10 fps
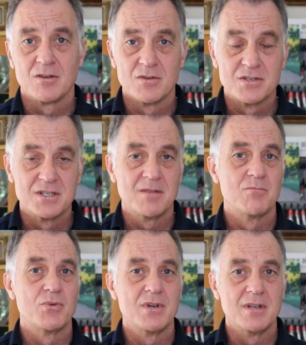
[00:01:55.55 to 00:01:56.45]

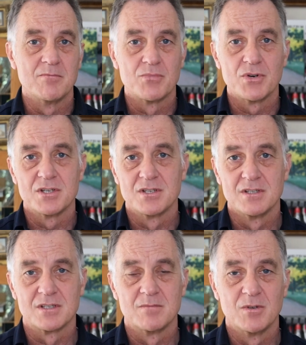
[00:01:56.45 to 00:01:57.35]
contemporary
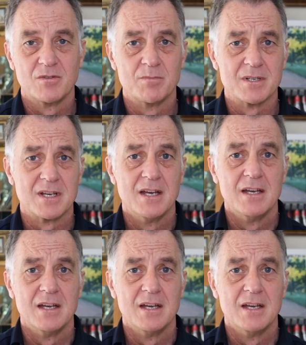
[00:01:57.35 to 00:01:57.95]
Impressionist movement.